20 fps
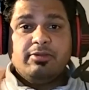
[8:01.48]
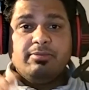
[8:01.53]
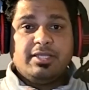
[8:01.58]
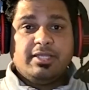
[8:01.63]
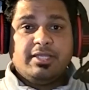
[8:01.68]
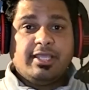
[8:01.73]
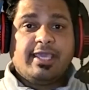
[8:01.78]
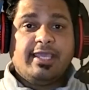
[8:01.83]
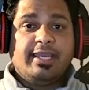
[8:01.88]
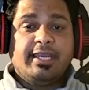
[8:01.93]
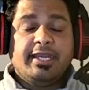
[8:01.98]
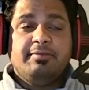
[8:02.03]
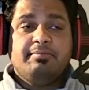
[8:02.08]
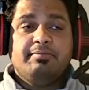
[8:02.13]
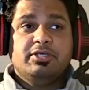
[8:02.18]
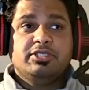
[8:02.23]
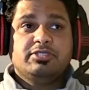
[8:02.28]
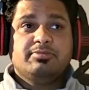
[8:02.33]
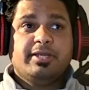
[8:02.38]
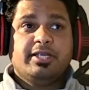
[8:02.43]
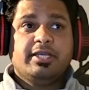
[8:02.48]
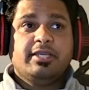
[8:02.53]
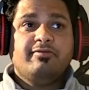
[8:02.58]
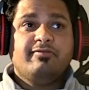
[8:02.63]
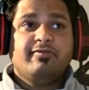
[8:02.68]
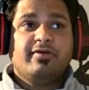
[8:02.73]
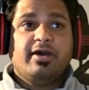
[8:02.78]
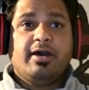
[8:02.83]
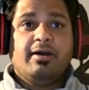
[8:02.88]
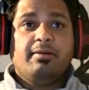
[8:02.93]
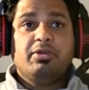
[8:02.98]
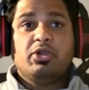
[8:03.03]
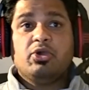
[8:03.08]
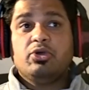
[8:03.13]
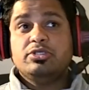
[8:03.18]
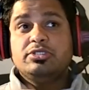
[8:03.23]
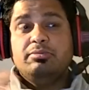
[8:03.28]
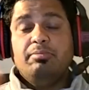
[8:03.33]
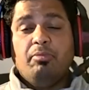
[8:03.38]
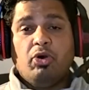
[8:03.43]
but the Canadian perspective,
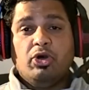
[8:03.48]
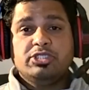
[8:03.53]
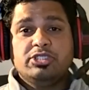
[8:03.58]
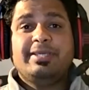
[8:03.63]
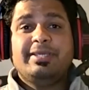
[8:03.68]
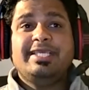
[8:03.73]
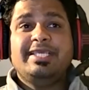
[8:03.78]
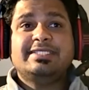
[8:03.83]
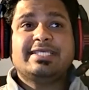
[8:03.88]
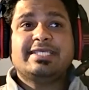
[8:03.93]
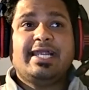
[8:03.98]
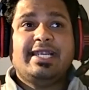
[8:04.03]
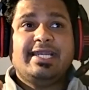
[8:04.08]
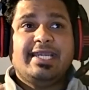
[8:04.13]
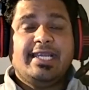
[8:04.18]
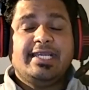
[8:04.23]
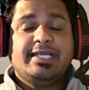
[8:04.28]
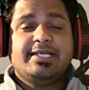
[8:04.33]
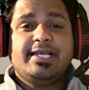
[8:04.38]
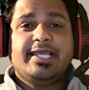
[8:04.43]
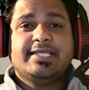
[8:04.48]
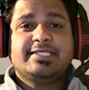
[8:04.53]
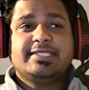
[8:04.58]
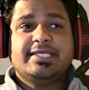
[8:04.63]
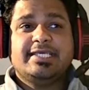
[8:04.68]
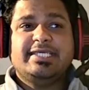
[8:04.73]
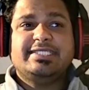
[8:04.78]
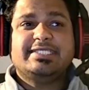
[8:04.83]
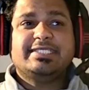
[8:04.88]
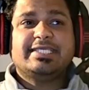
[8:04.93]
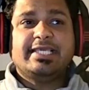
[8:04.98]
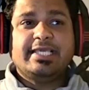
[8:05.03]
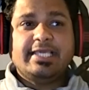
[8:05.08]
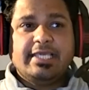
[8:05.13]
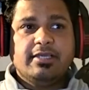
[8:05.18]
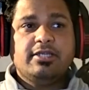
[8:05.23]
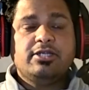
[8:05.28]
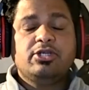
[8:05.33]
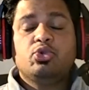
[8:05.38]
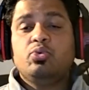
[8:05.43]
because Mosby's and dental decks is
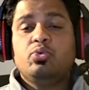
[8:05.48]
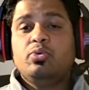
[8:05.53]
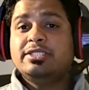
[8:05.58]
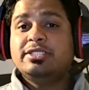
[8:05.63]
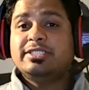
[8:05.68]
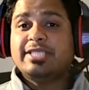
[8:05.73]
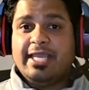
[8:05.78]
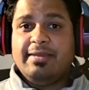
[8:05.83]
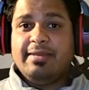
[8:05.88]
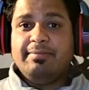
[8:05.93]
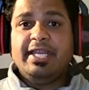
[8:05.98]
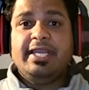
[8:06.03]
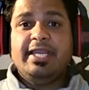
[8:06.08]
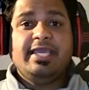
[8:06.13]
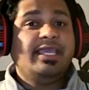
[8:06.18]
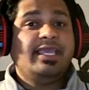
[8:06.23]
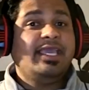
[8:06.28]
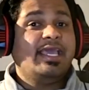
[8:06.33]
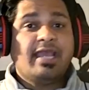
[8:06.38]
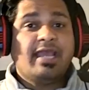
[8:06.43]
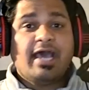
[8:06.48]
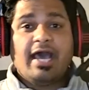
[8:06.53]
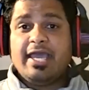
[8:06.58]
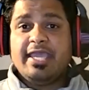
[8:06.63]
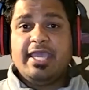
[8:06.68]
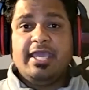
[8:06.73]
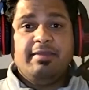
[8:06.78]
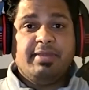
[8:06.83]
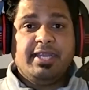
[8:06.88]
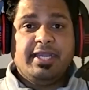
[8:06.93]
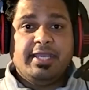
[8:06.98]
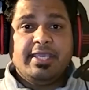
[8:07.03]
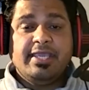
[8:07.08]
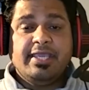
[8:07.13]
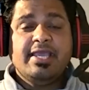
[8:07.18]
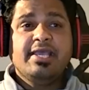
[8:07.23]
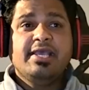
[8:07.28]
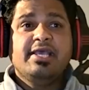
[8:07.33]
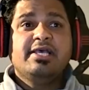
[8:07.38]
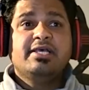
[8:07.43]
geared towards NBDE and INBDE.
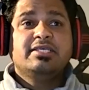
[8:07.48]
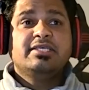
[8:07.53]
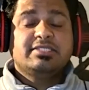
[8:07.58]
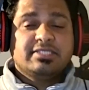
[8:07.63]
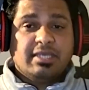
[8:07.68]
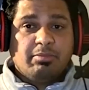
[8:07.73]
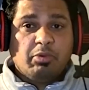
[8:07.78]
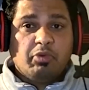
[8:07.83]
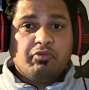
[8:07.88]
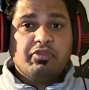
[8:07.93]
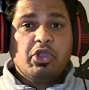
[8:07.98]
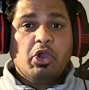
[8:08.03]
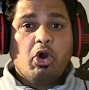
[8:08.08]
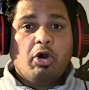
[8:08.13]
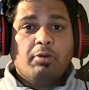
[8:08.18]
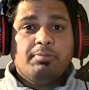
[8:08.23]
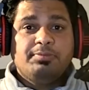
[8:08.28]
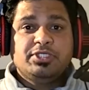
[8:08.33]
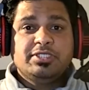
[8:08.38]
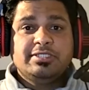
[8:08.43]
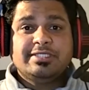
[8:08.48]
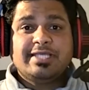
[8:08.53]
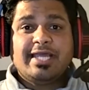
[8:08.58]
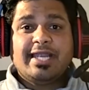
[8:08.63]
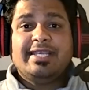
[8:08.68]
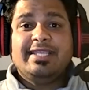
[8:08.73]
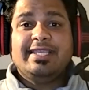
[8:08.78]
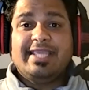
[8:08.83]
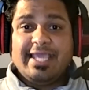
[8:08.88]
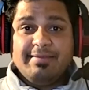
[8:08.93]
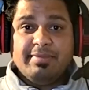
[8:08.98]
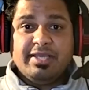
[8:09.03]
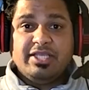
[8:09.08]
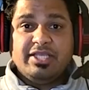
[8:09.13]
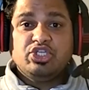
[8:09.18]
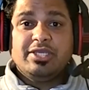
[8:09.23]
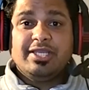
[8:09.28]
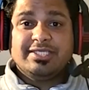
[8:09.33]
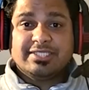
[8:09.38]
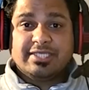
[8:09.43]
Some of the options that they
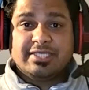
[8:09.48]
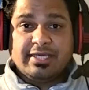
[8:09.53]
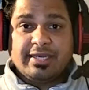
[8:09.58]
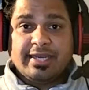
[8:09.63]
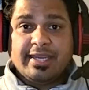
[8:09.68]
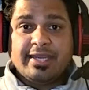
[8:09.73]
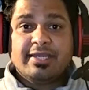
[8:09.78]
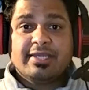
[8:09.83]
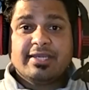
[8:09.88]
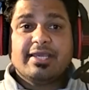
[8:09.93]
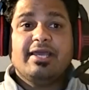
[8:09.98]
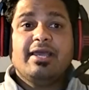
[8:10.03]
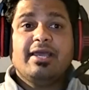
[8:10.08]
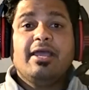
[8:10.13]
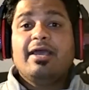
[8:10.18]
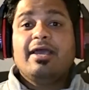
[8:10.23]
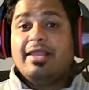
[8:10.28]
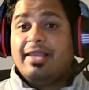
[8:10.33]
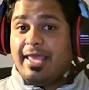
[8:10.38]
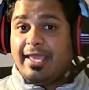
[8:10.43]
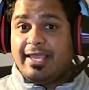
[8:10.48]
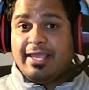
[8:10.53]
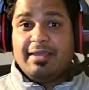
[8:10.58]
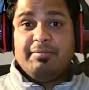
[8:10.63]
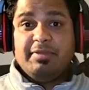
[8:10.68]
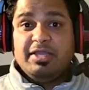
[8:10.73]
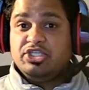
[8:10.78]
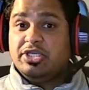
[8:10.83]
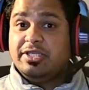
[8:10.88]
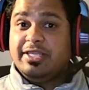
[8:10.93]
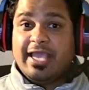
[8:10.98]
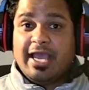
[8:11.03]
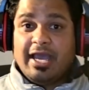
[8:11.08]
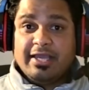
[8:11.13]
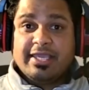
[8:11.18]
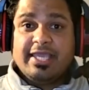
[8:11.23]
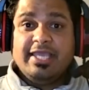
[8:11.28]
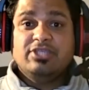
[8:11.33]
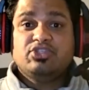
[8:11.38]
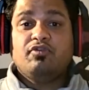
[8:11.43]
mention as correct, like I mentioned the
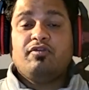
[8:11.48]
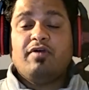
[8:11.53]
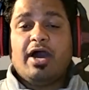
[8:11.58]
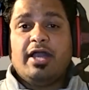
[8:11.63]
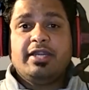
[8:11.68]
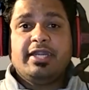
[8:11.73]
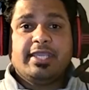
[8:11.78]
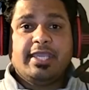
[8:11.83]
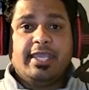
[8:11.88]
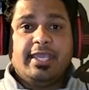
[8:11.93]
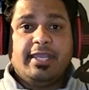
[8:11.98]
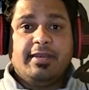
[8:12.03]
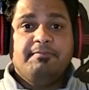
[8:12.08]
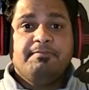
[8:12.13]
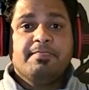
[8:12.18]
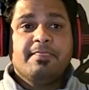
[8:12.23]
case of articaine,